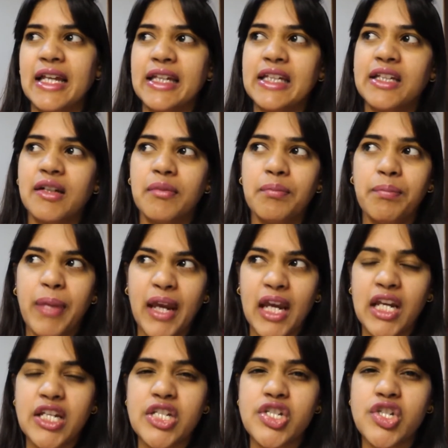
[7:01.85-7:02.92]
like
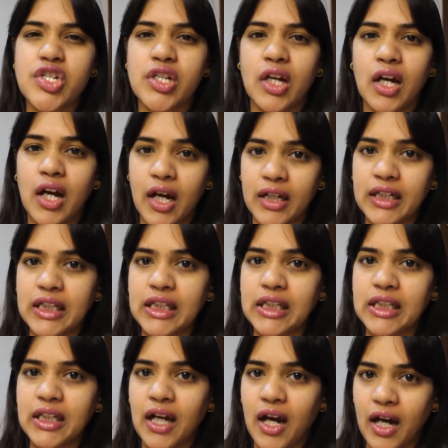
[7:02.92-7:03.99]
beige,
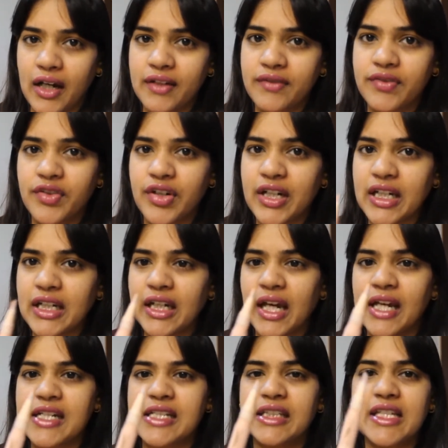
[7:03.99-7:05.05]
honey, ivory,
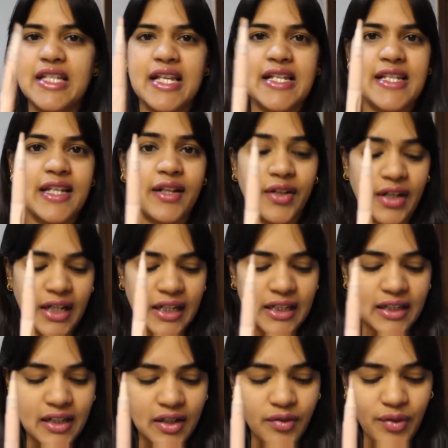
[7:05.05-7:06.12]
and this is
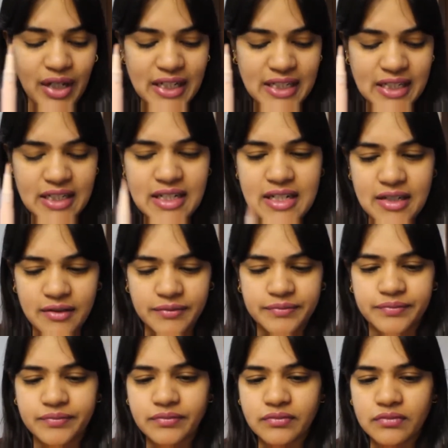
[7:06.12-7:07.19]
in radiant,
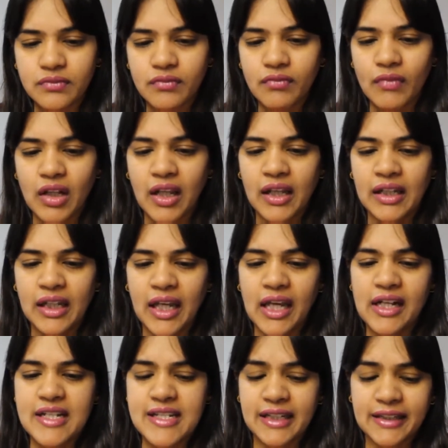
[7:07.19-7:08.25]

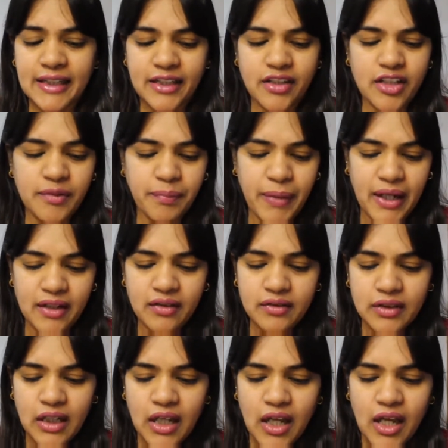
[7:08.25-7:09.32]
and it's a clicker
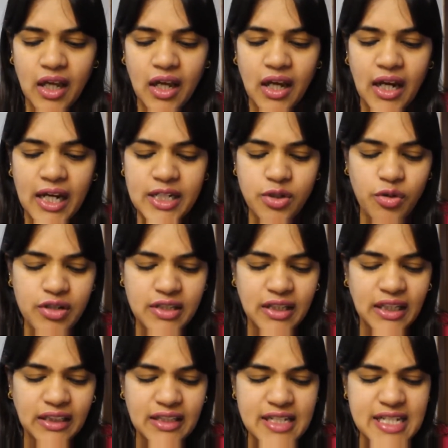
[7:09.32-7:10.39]
pen. I don't
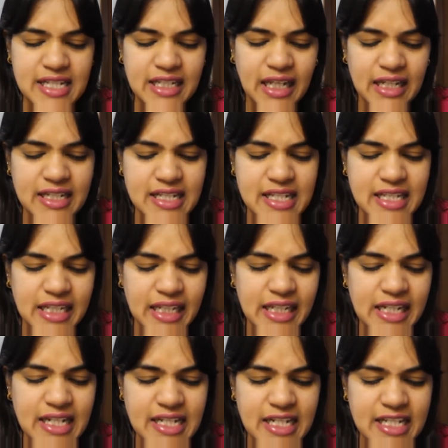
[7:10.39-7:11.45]
think this
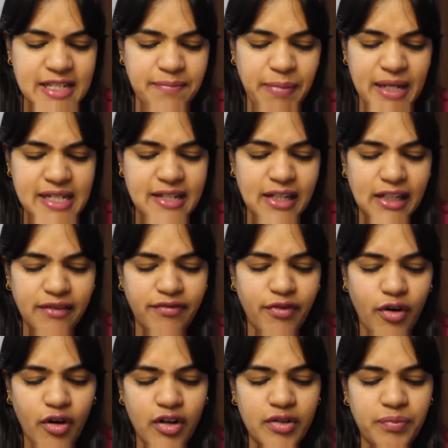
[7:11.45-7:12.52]
conceals, it's basically
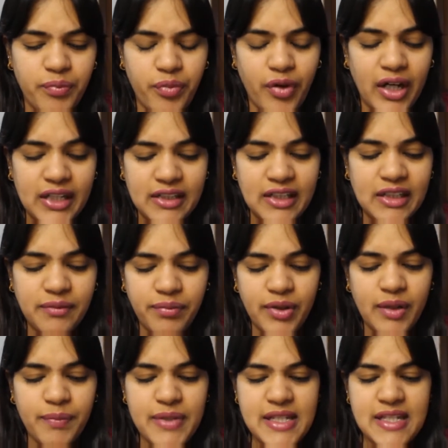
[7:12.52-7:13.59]
for brightening
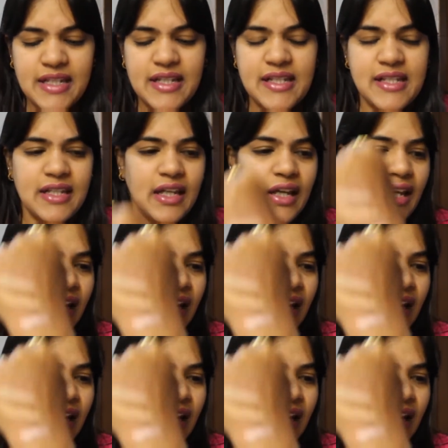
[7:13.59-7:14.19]
purposes,